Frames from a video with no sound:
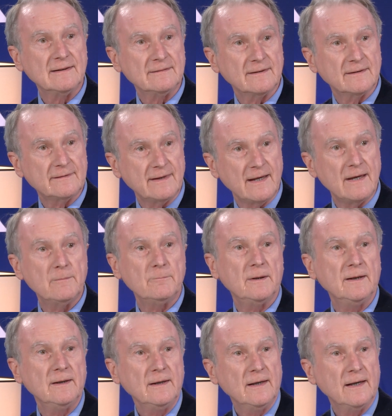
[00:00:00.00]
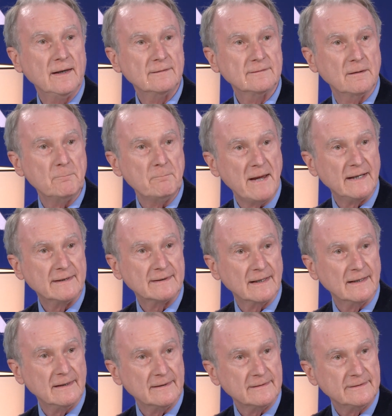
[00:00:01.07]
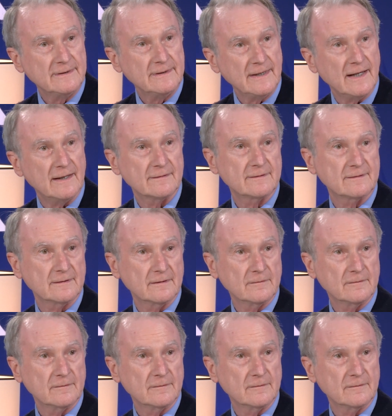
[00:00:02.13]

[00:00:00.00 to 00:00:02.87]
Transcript: the same as a metal DS.